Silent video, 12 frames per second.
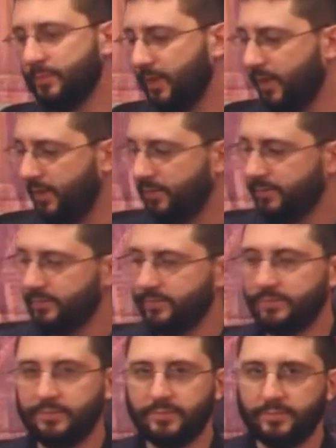you know,
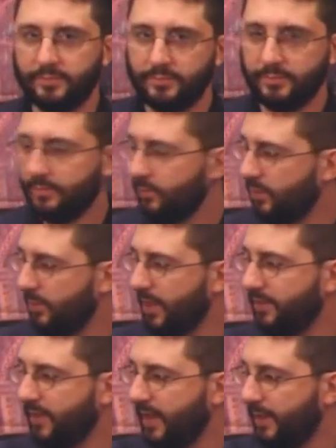what
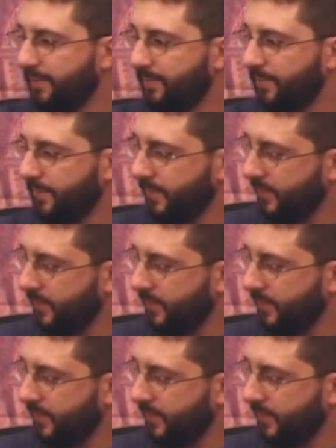about that?